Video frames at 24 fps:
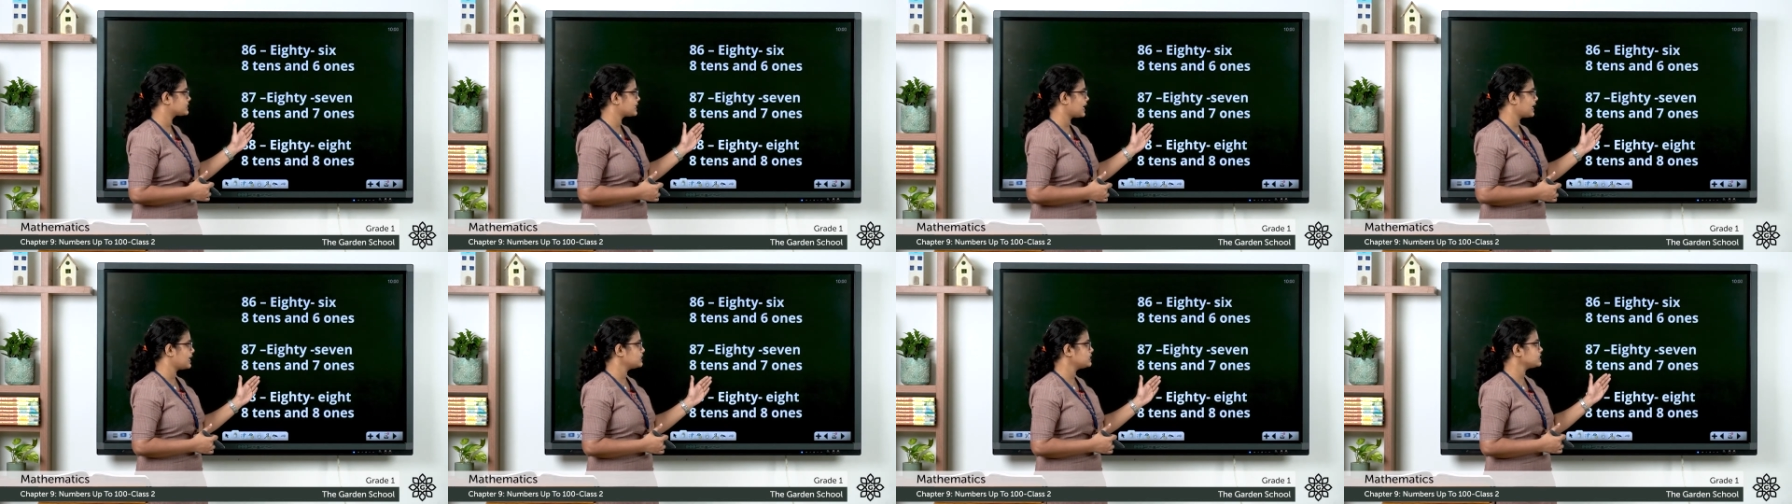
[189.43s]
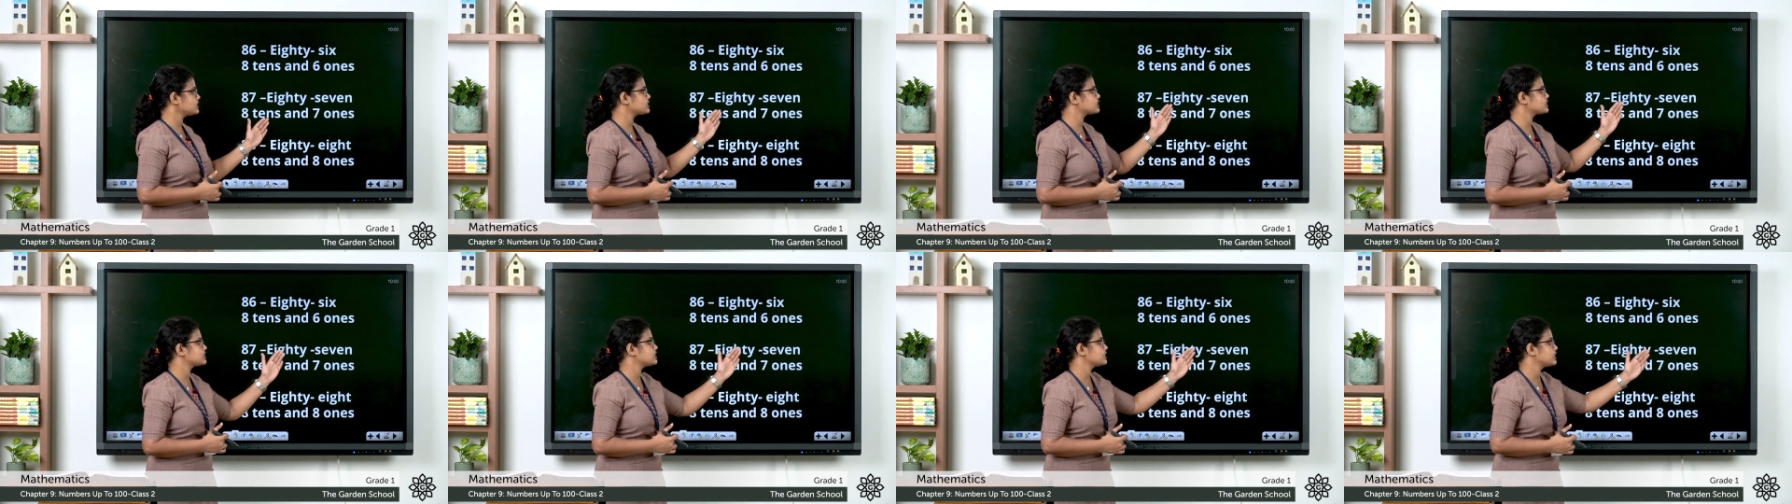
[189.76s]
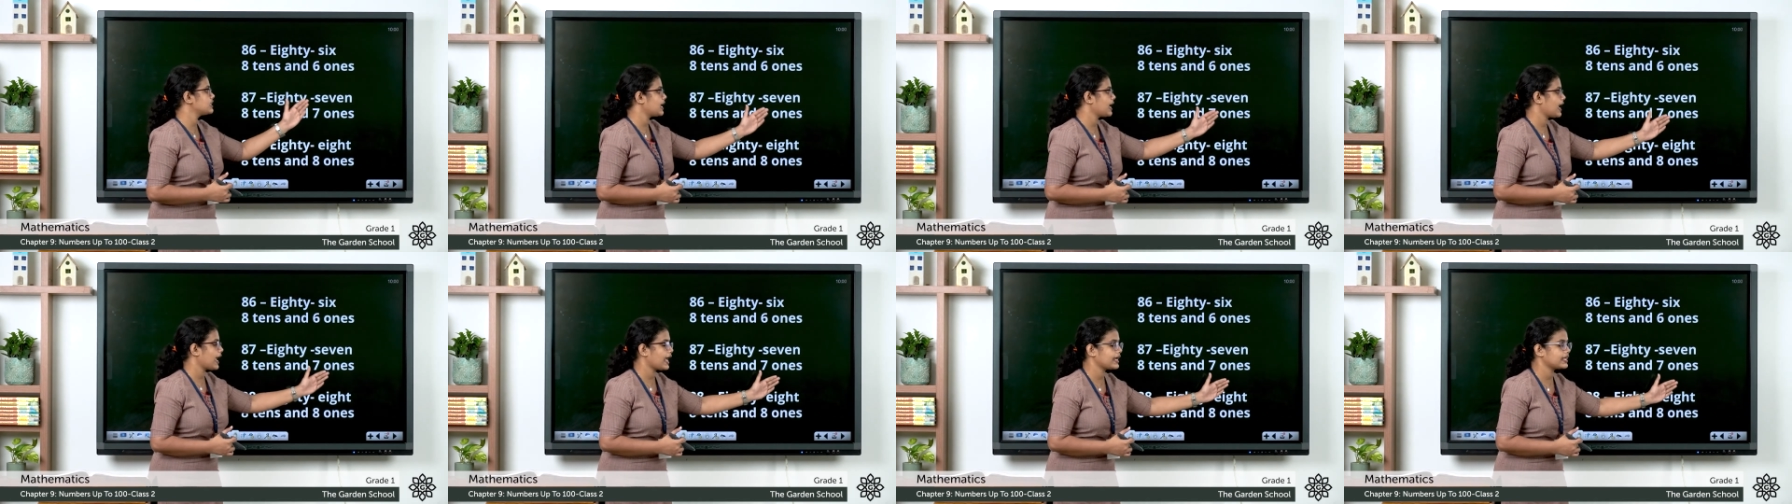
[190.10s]
tens
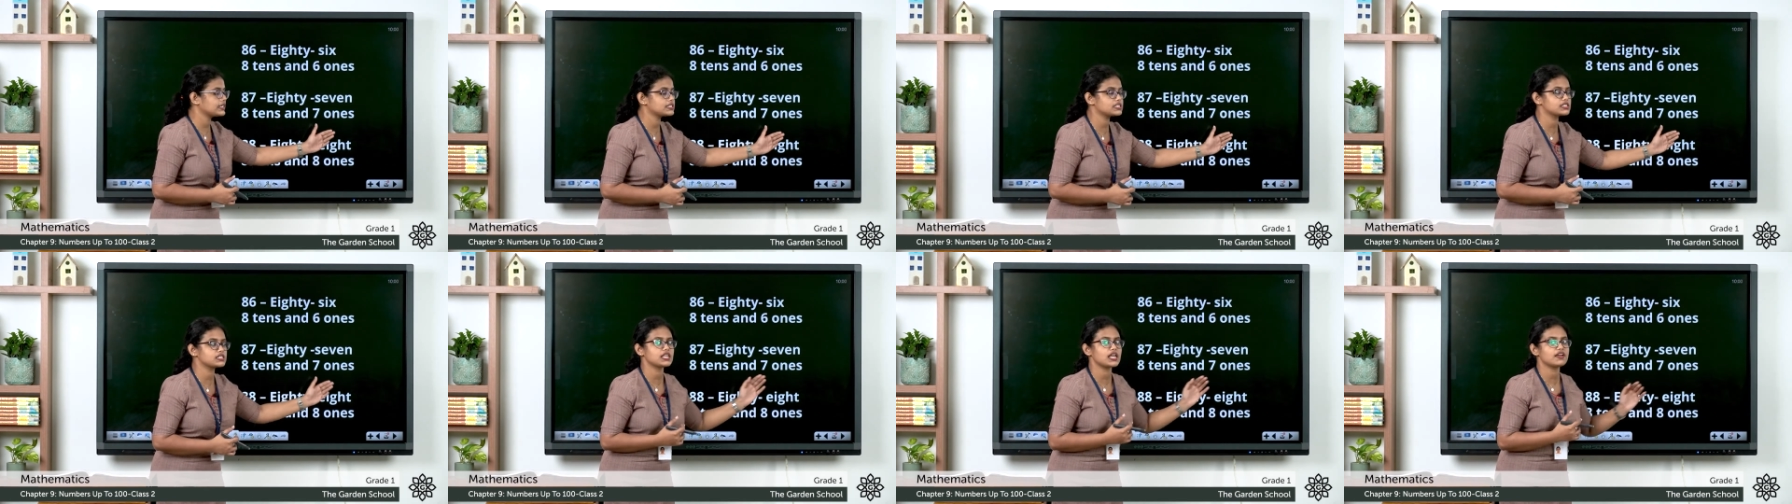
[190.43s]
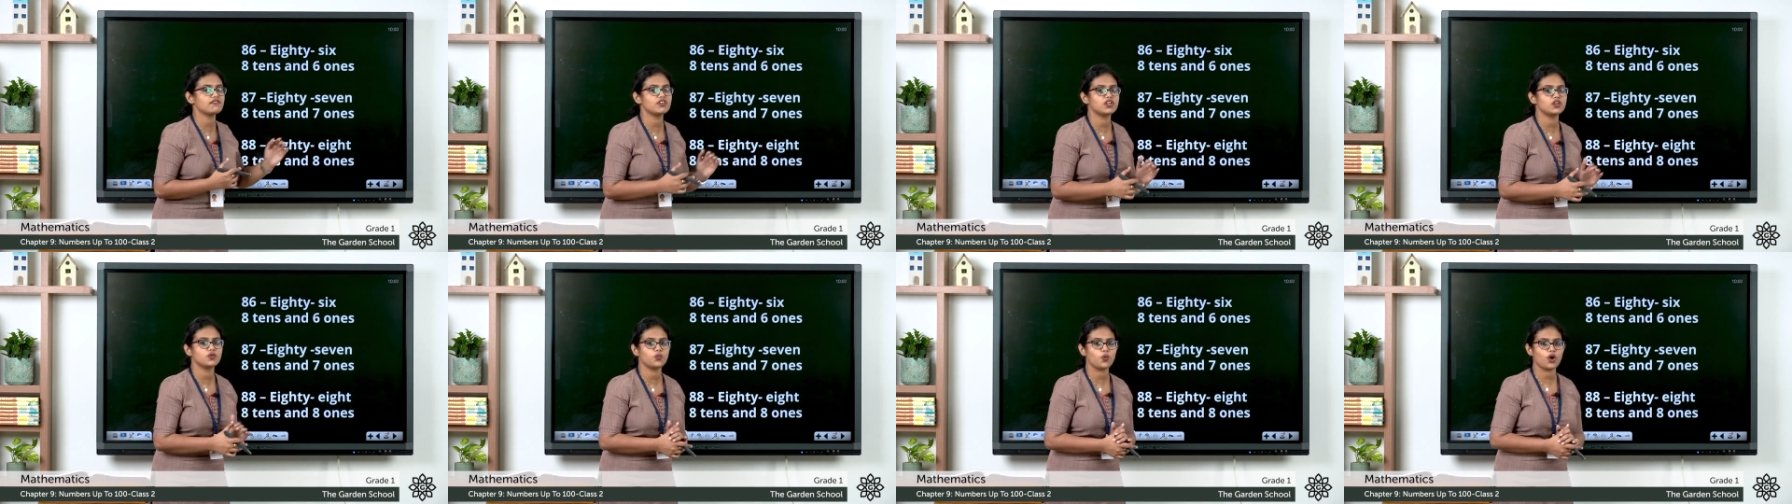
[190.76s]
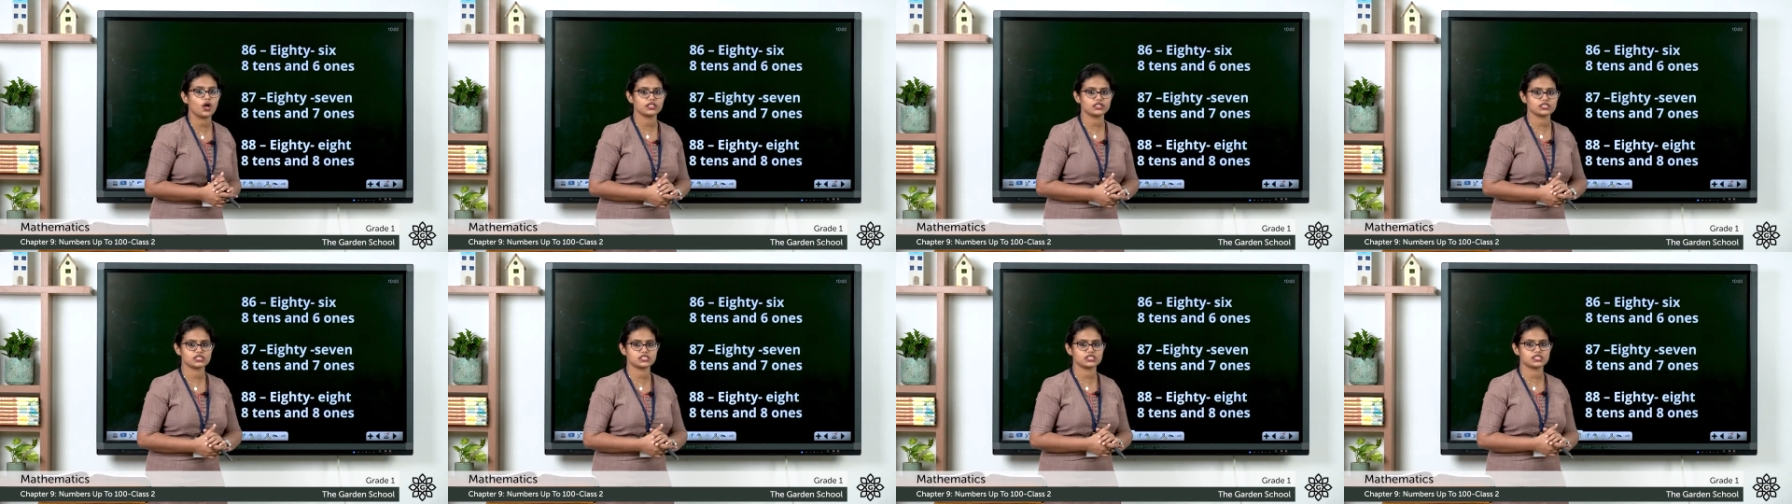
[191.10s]
and 7
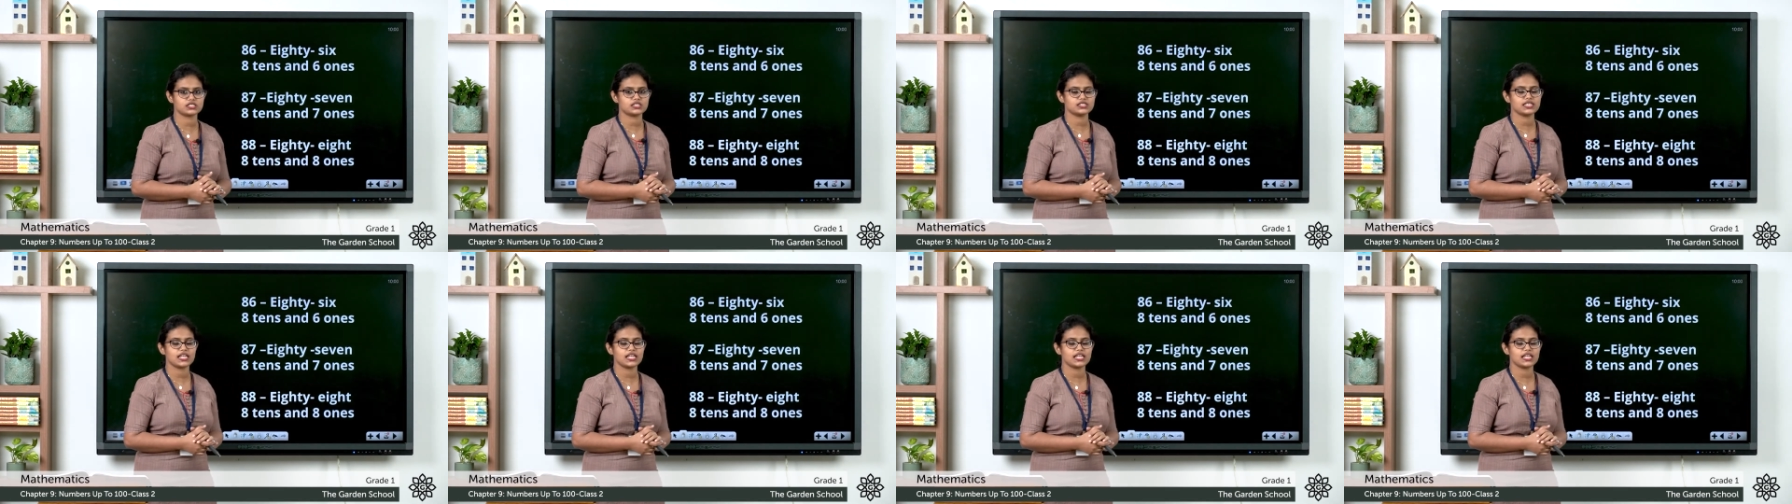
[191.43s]
ones.